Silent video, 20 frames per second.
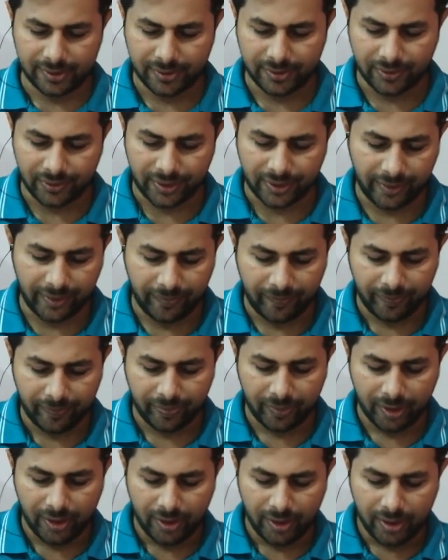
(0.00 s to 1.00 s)
Okay,
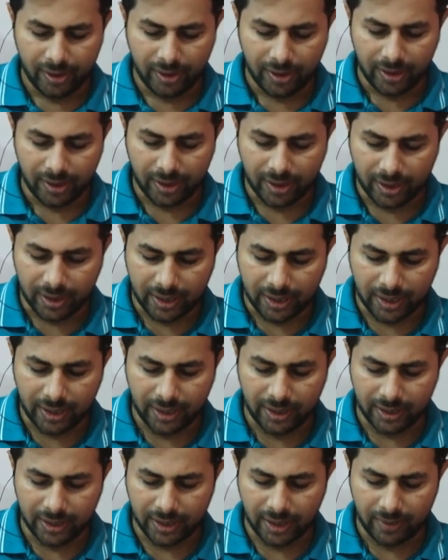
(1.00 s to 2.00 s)
the
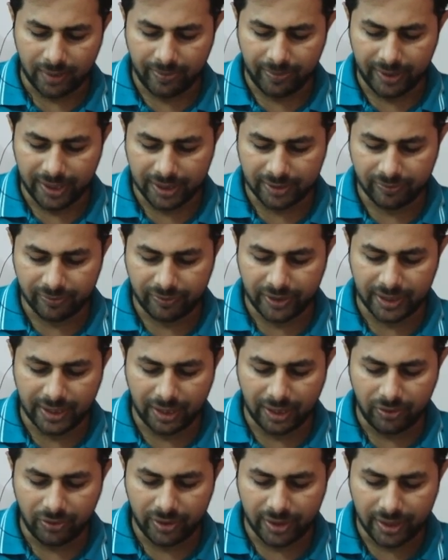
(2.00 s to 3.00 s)
current appears
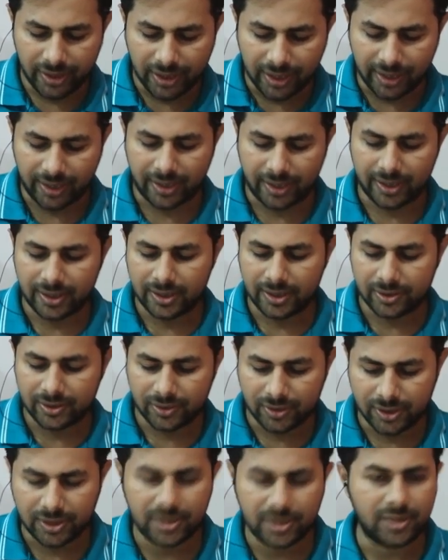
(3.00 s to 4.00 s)
without delay. So
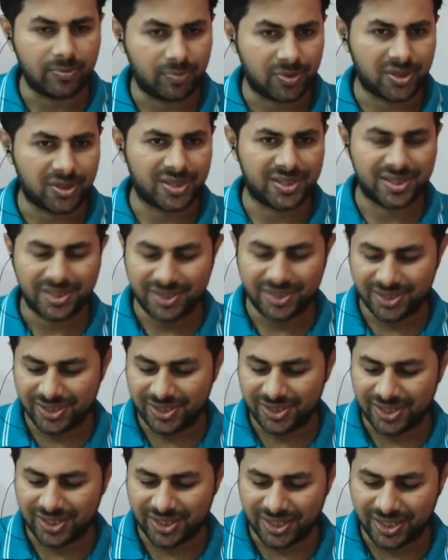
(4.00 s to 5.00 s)
this is important.
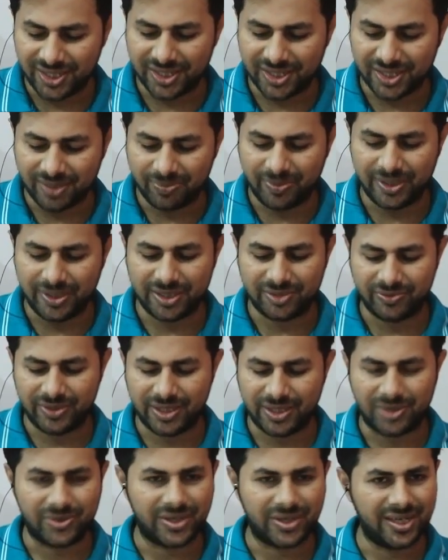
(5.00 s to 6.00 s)
Current appears
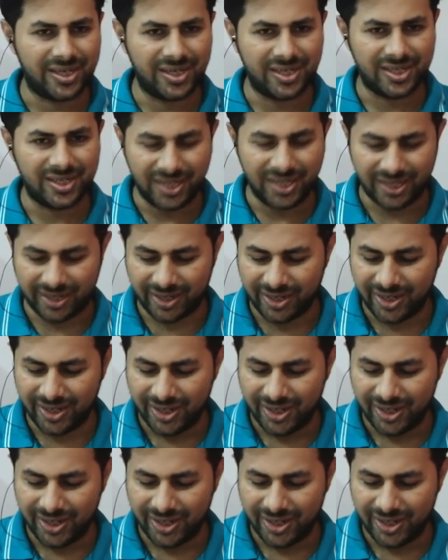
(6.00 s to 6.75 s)
without any delay.